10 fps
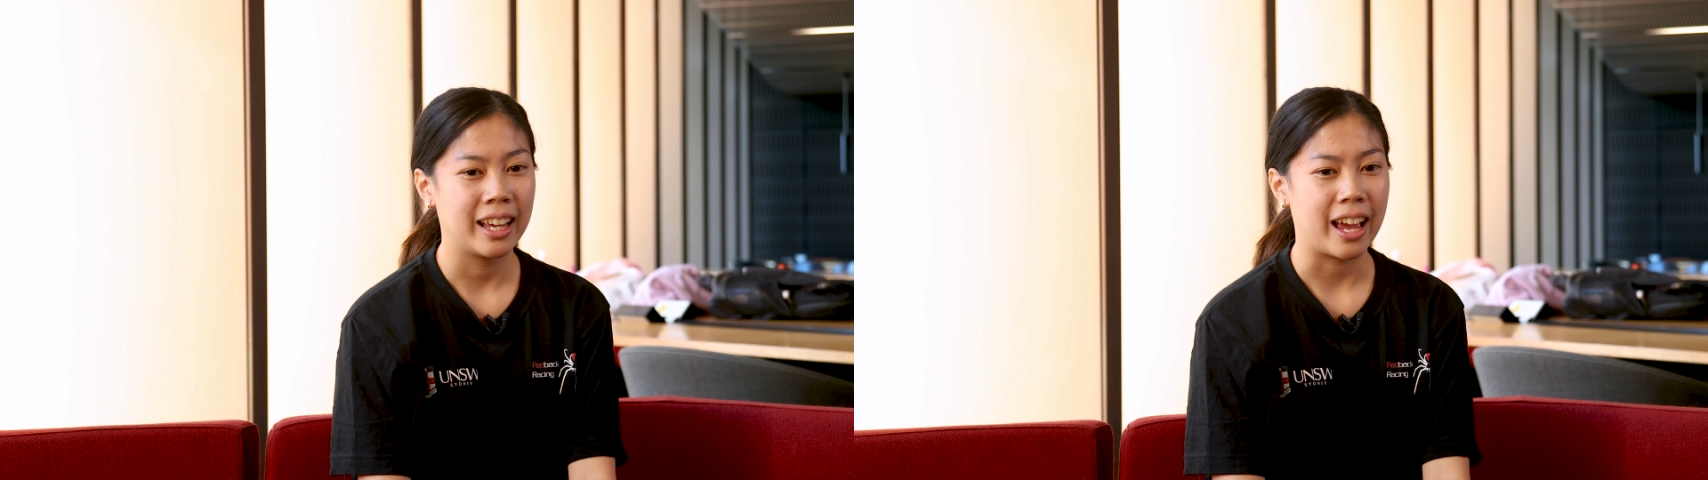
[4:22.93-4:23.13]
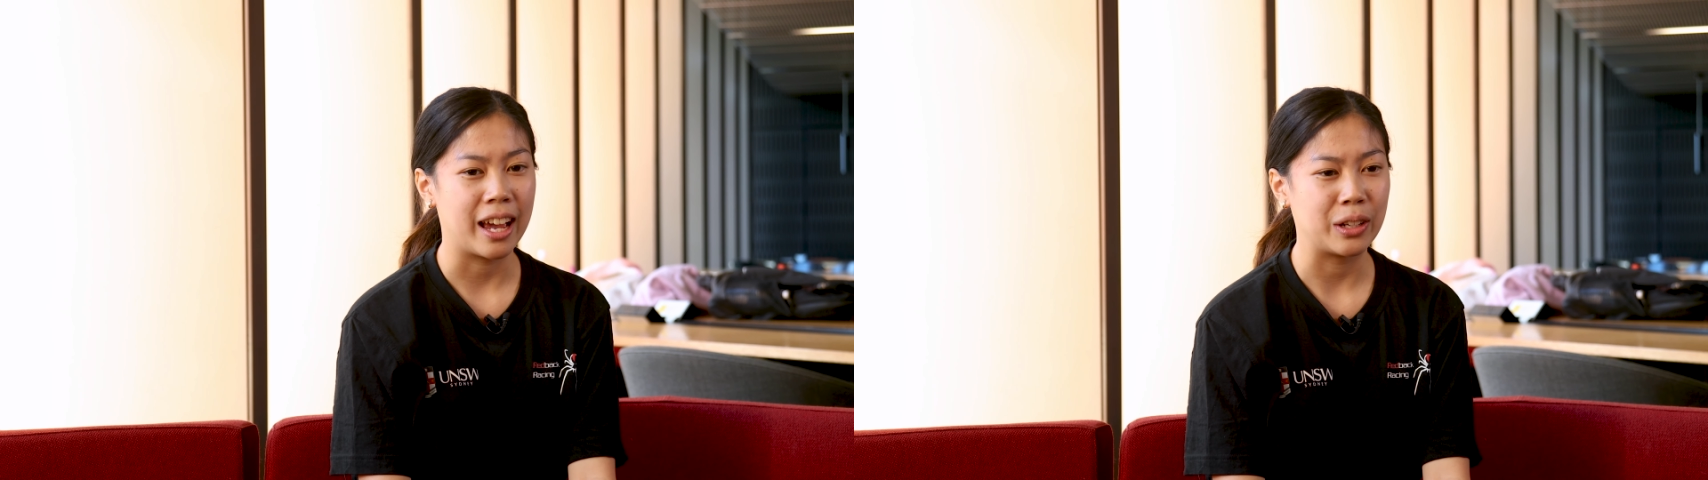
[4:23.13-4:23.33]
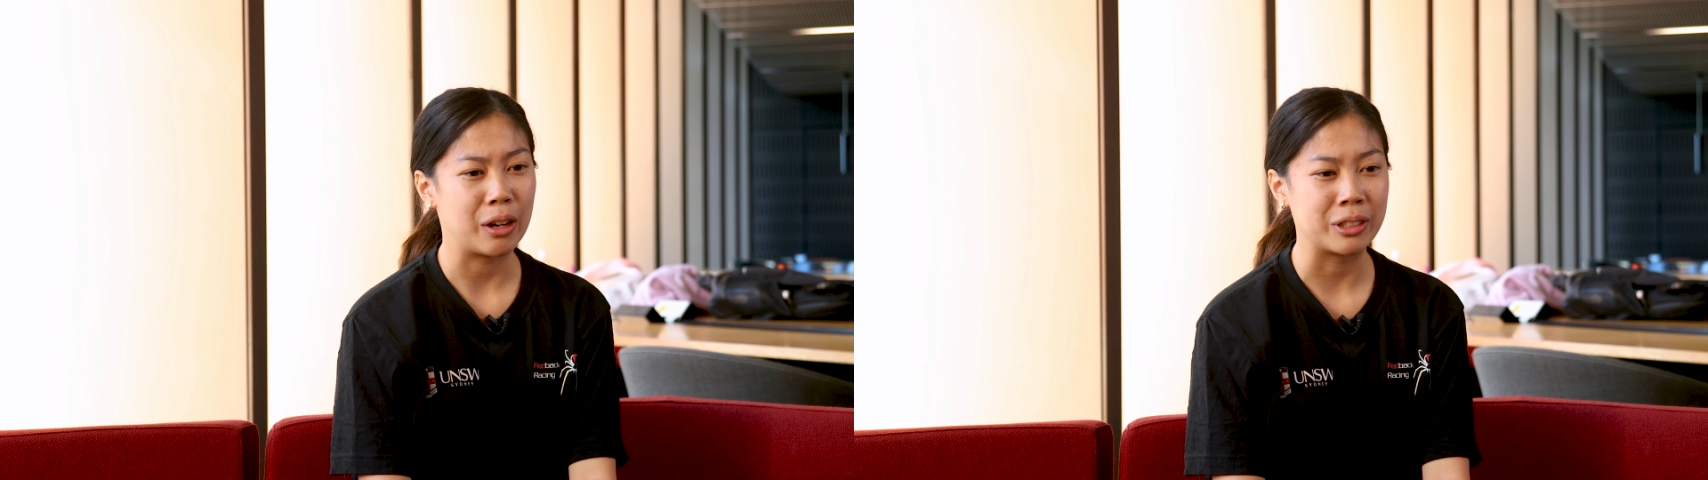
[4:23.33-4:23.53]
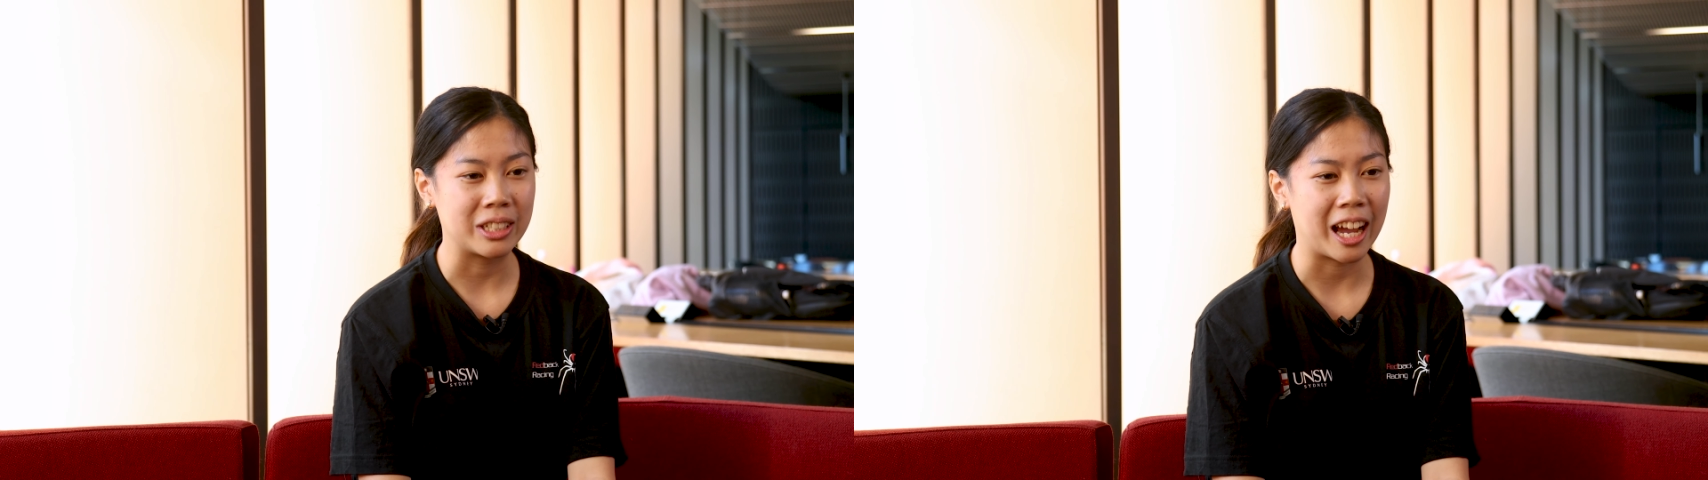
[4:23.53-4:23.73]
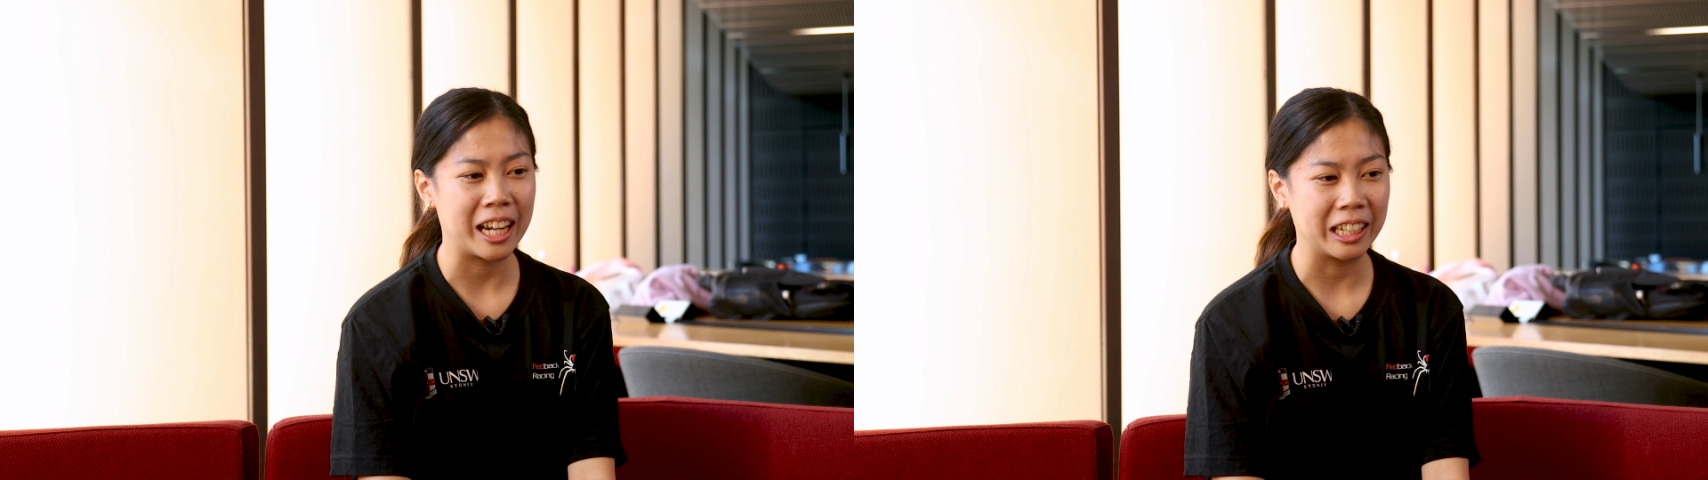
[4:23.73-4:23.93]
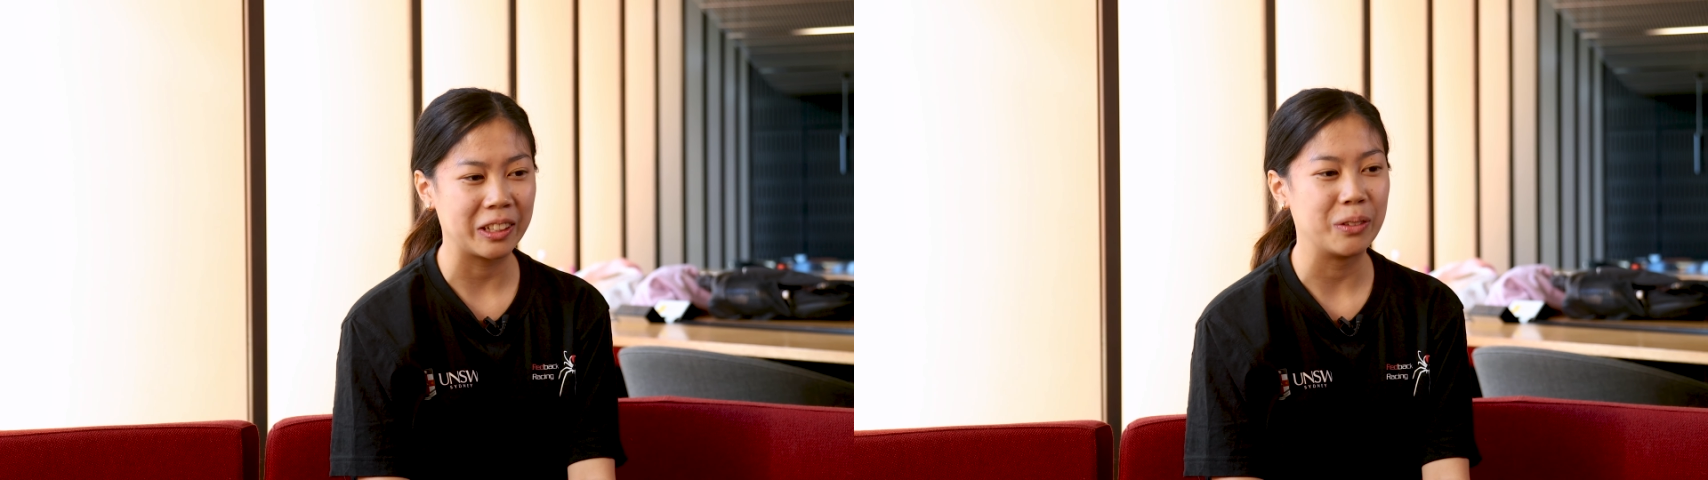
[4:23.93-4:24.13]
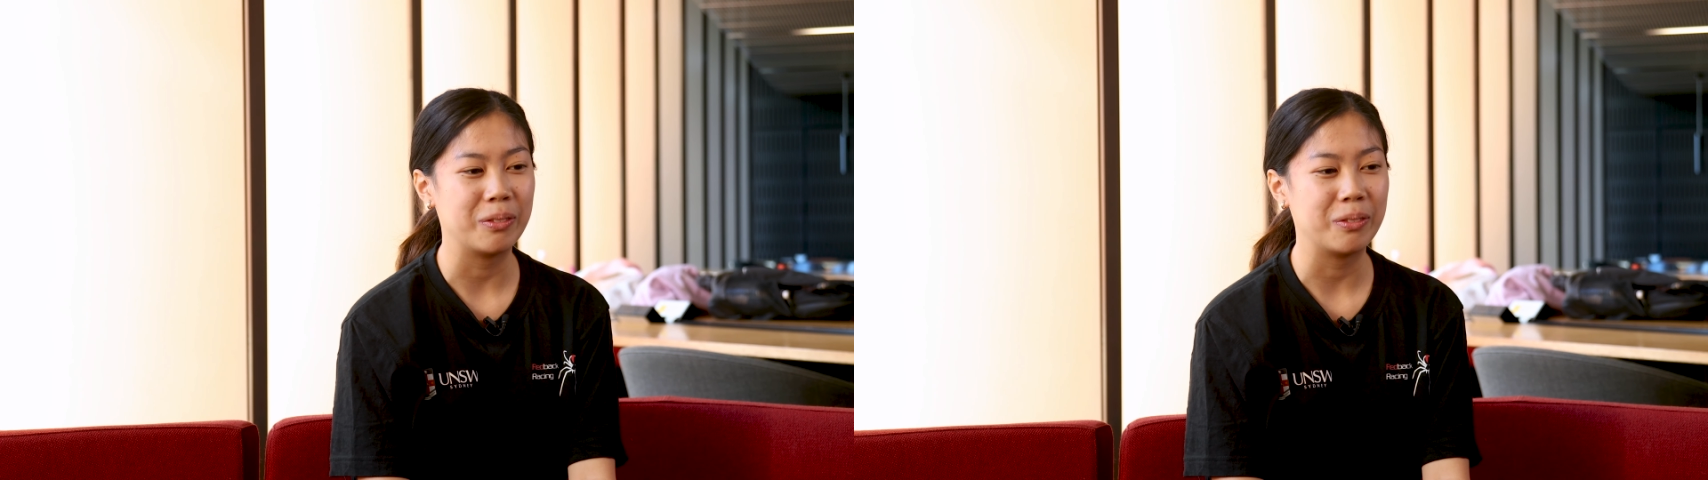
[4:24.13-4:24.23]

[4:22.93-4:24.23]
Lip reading: and after tightening them,